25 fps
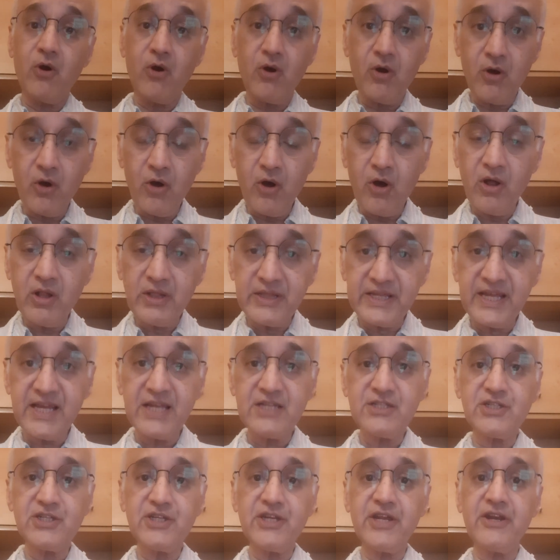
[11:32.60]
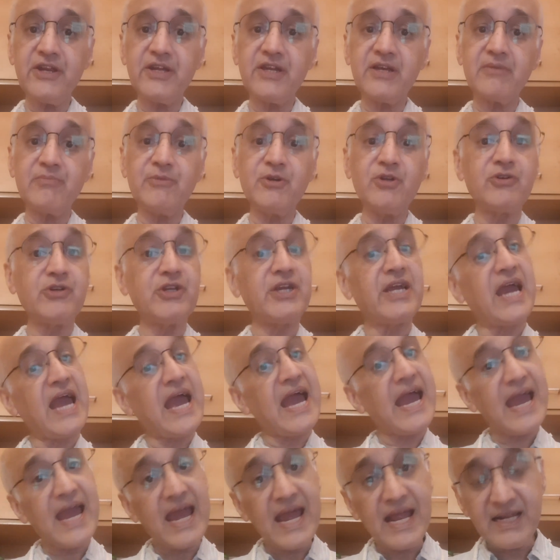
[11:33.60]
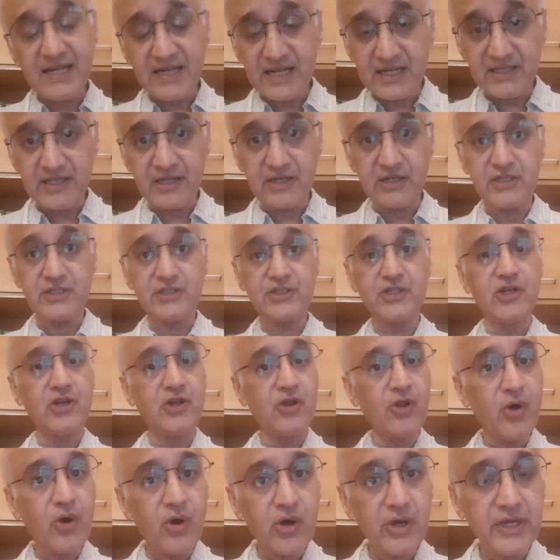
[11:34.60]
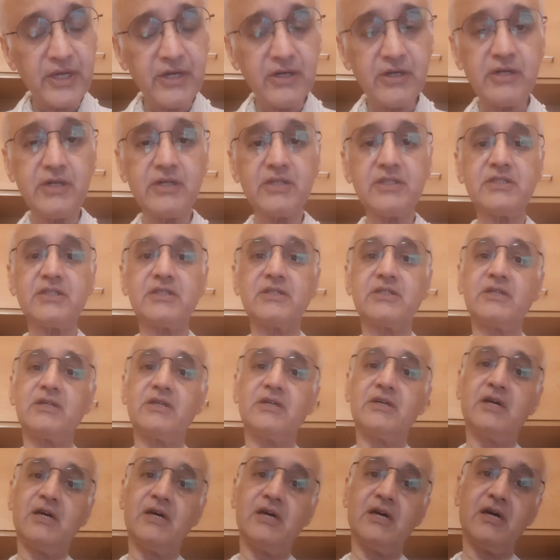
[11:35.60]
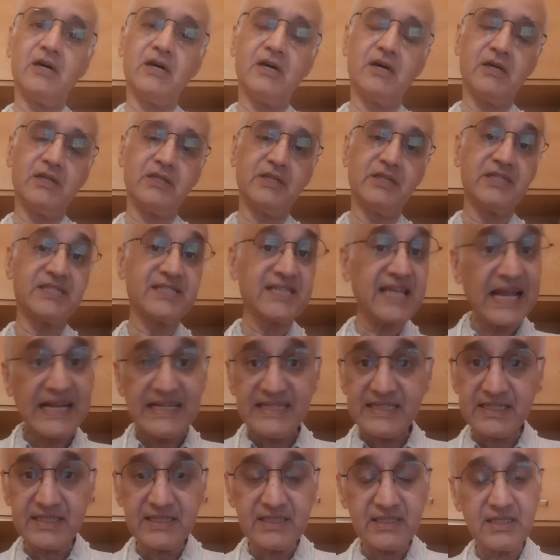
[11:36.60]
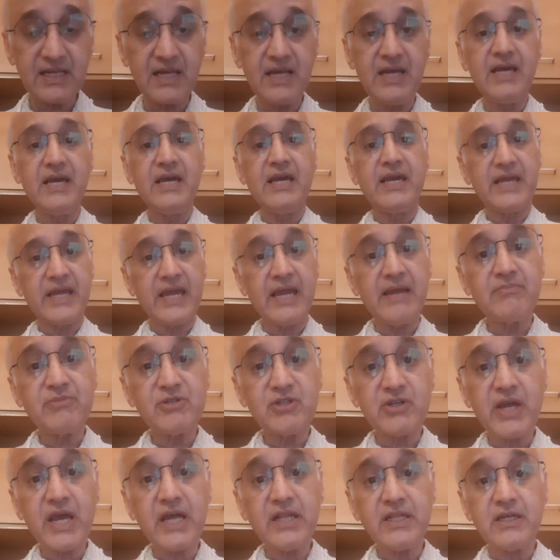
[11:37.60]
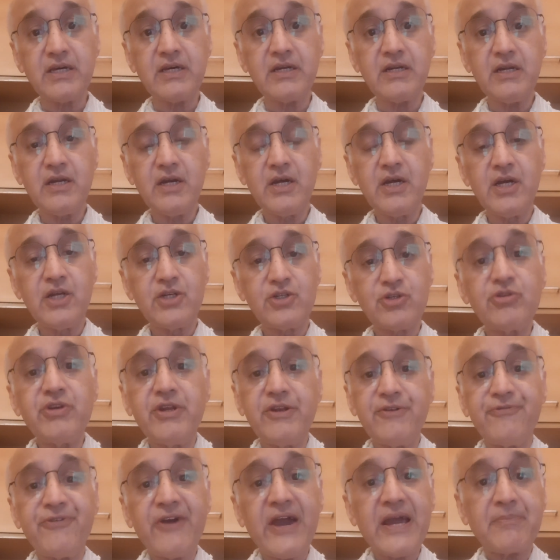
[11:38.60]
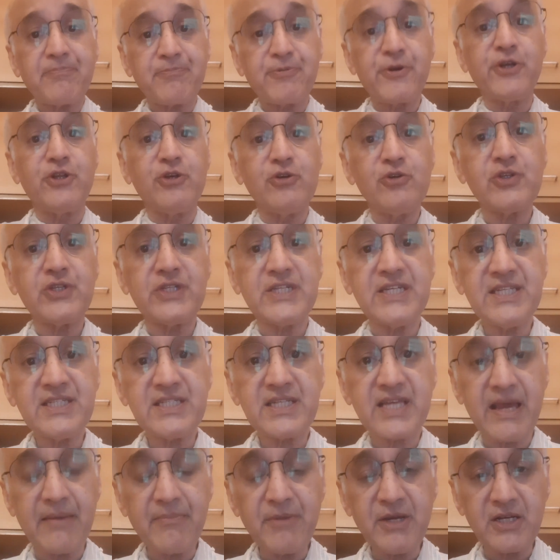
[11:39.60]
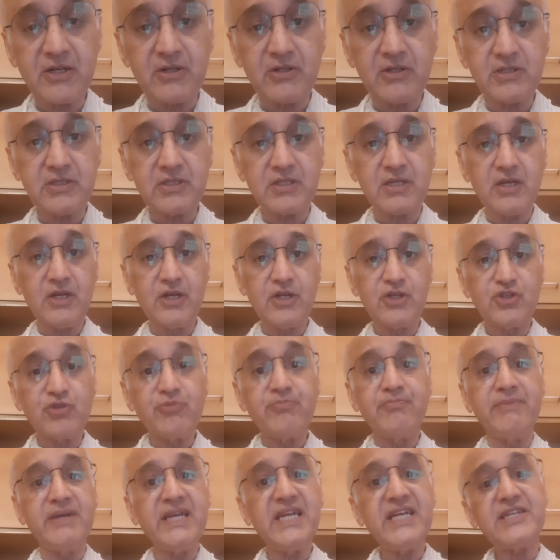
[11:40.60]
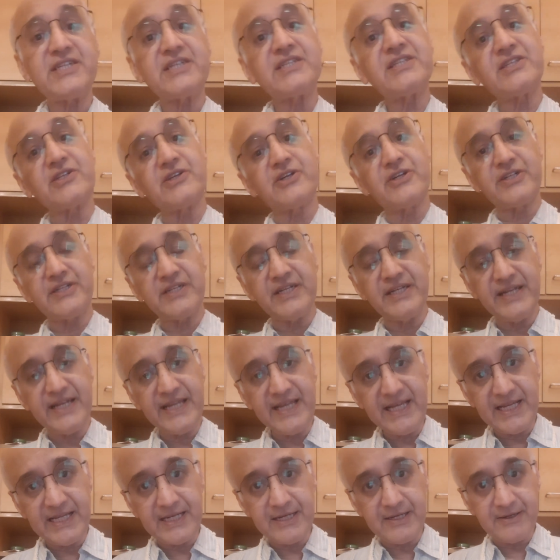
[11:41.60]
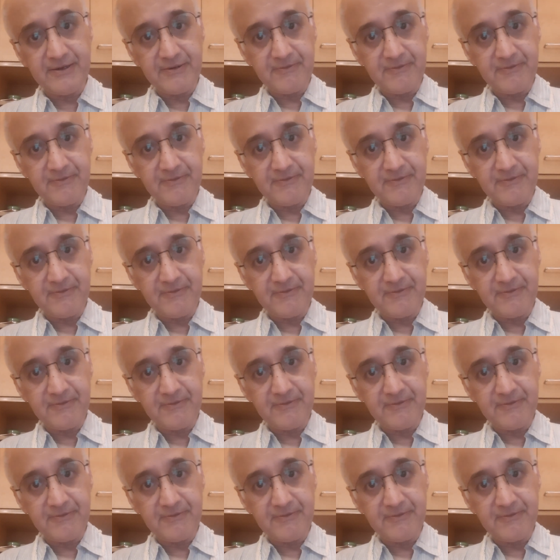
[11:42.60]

all the engineering community and others, the lawyers, the scientists, came together to in fact produce these chemicals to meet a certain need.